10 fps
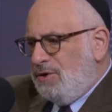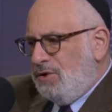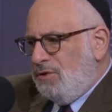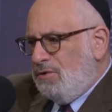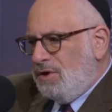
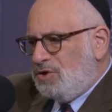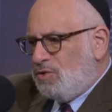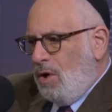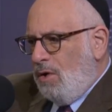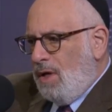to
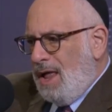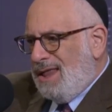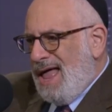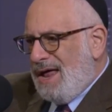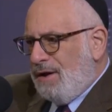control a
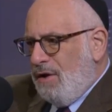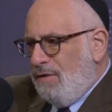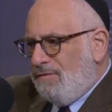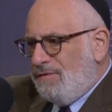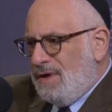lot
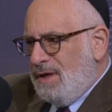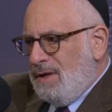of